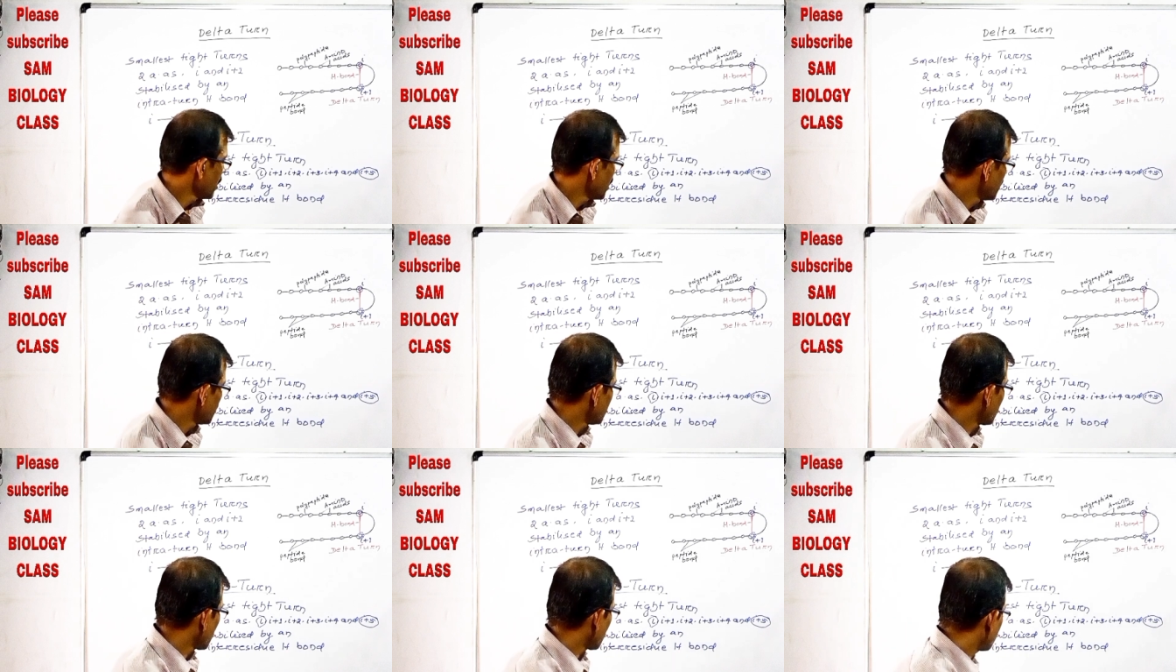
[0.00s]

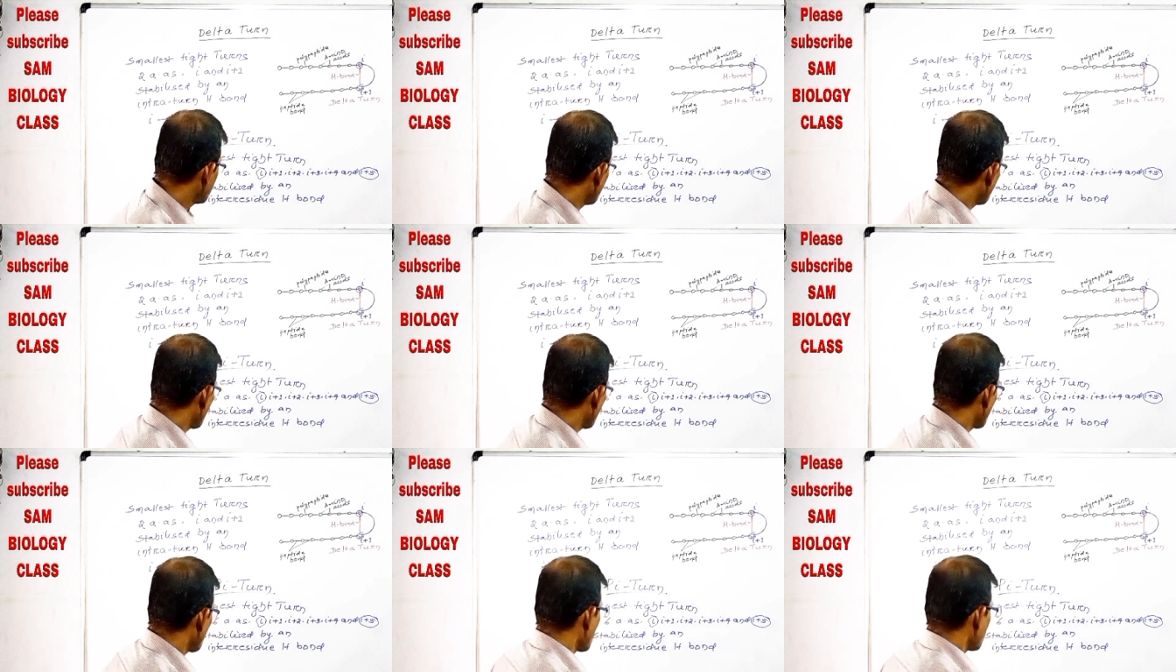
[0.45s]
in the
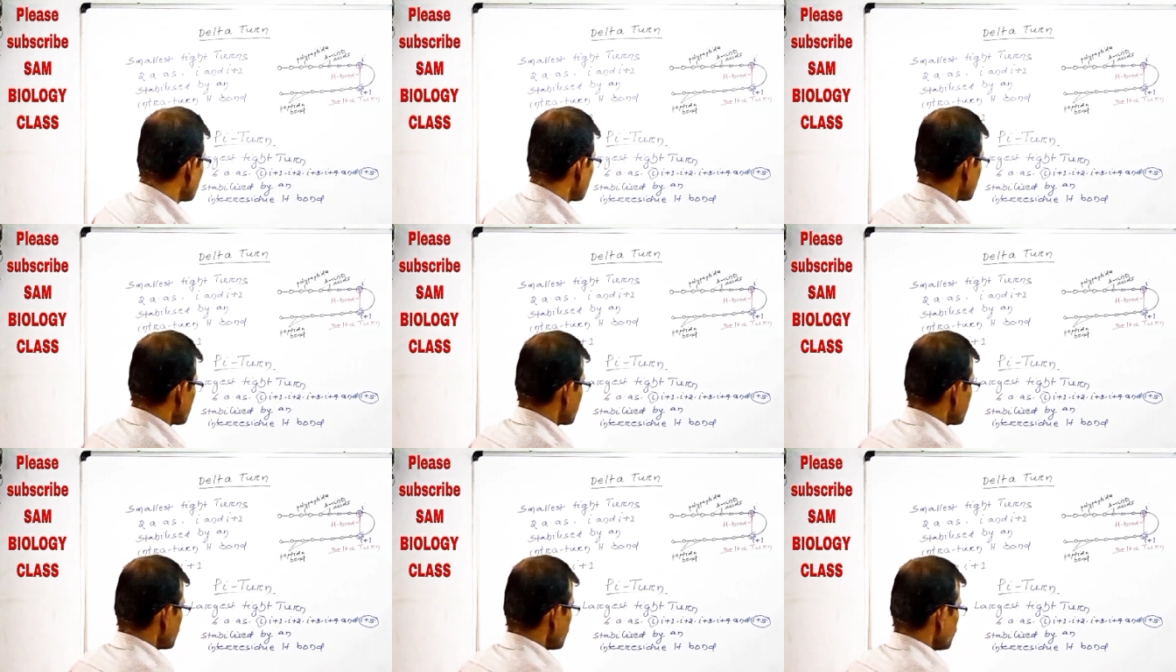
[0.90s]

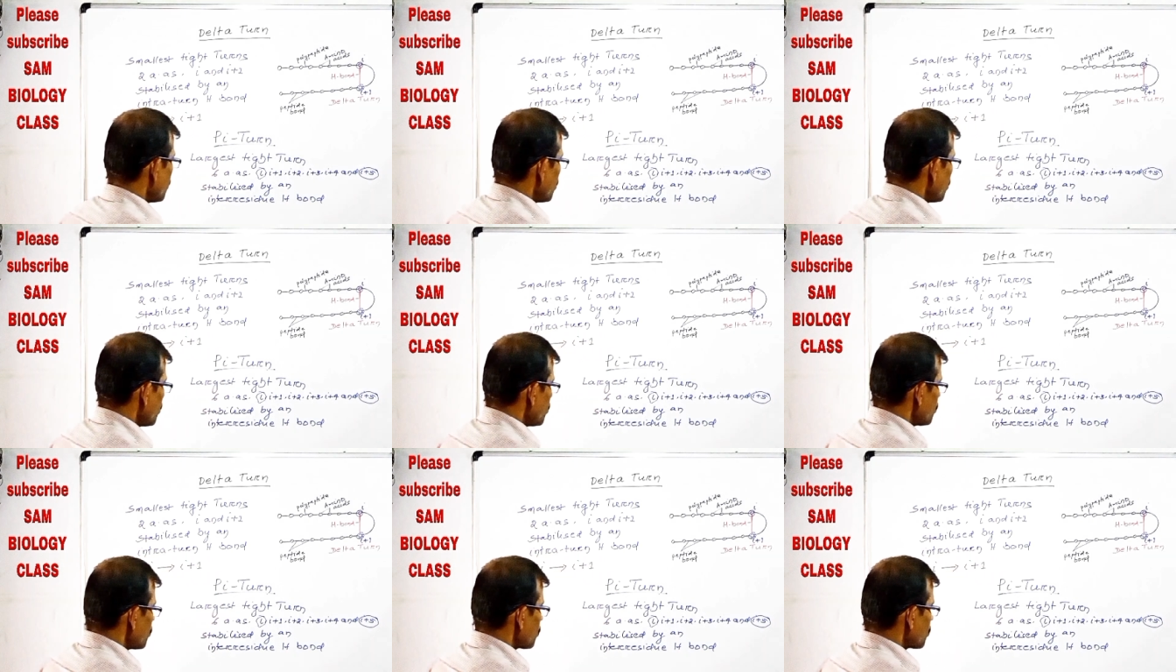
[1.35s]
sequence.
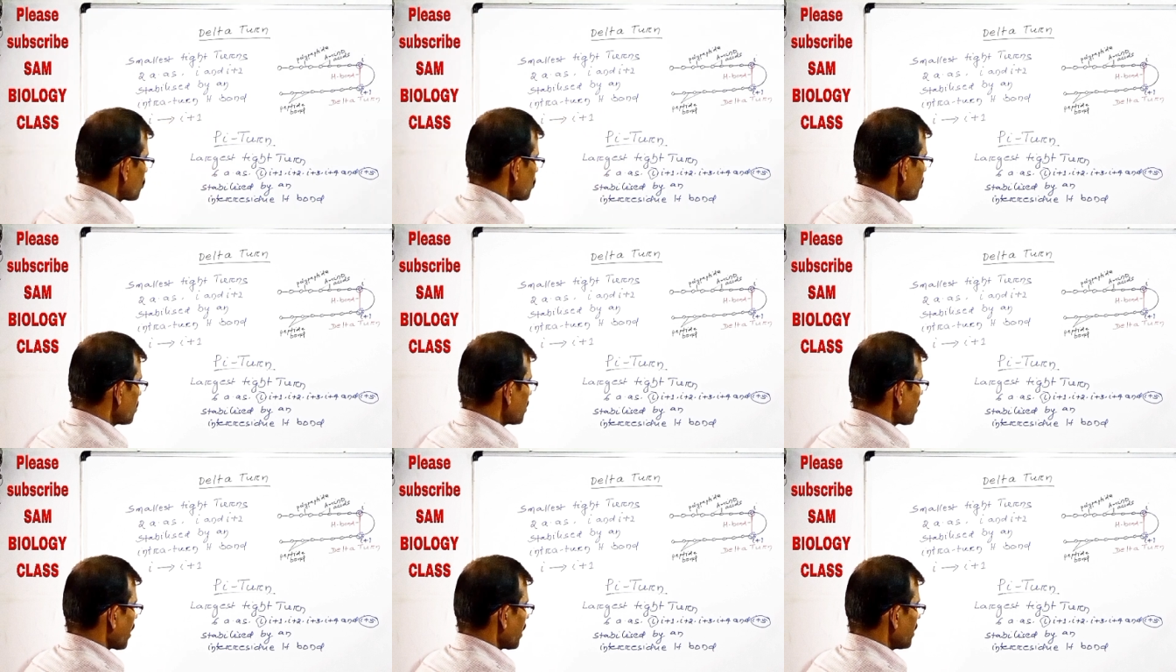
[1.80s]

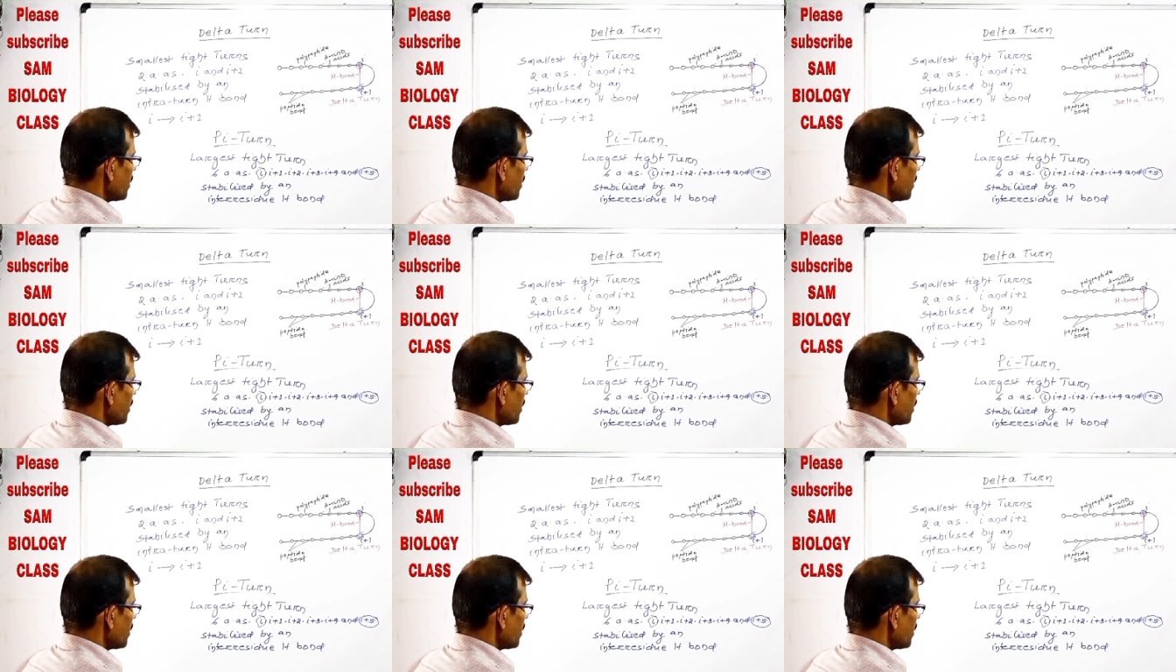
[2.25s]
So the